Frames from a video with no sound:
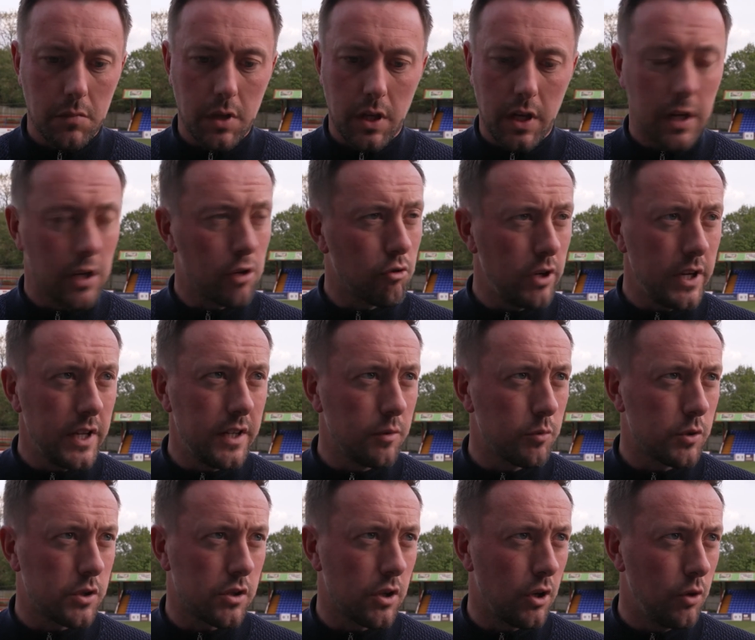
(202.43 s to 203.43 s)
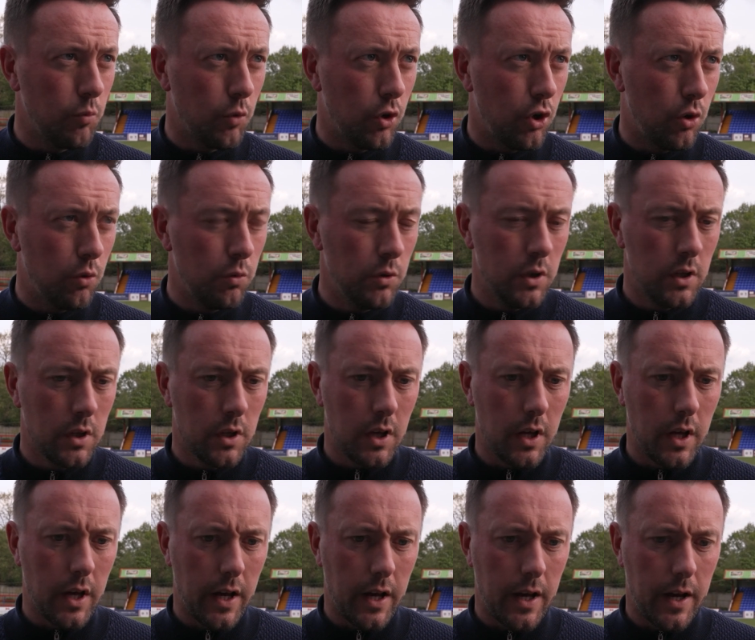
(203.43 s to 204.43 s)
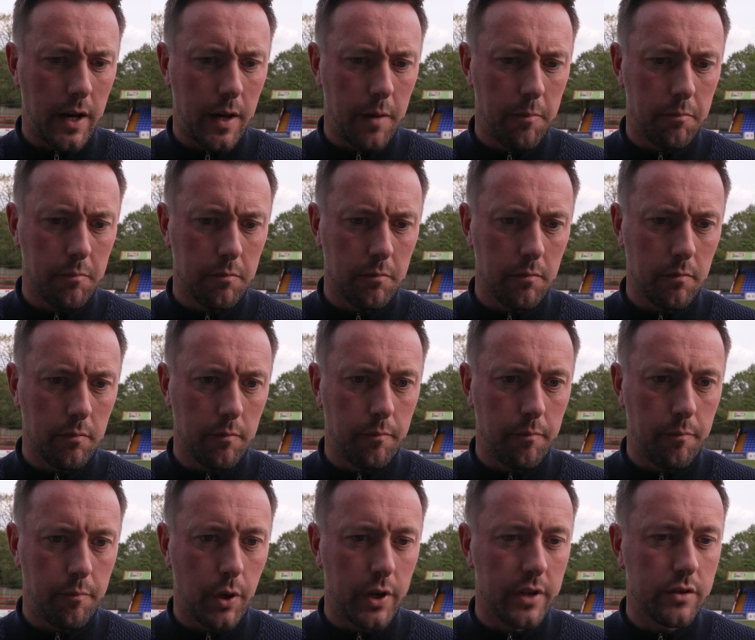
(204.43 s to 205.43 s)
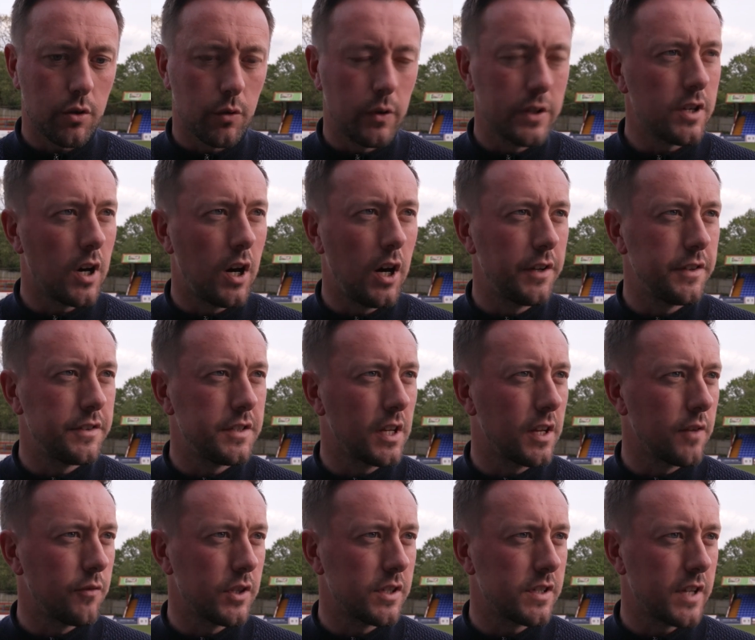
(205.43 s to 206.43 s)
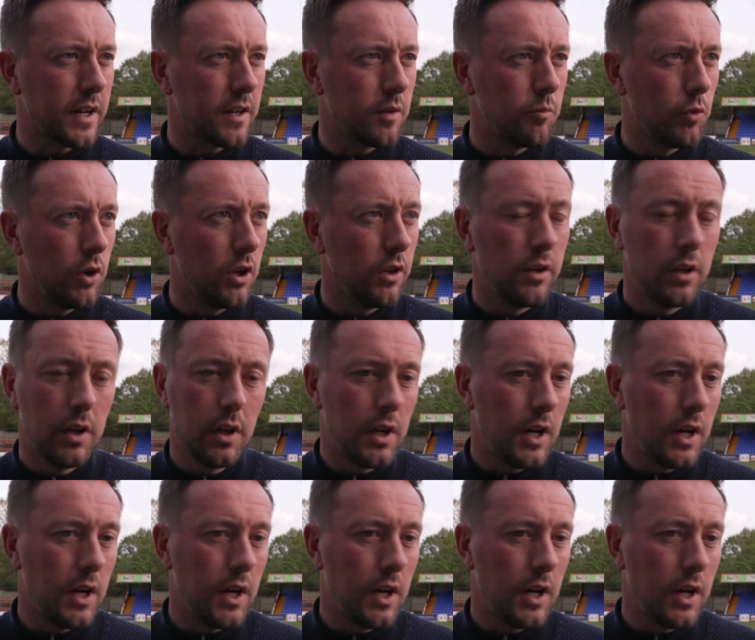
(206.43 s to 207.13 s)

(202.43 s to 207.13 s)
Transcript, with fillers: he agreed it was Stonewall, um, but it's always harder to give the second one.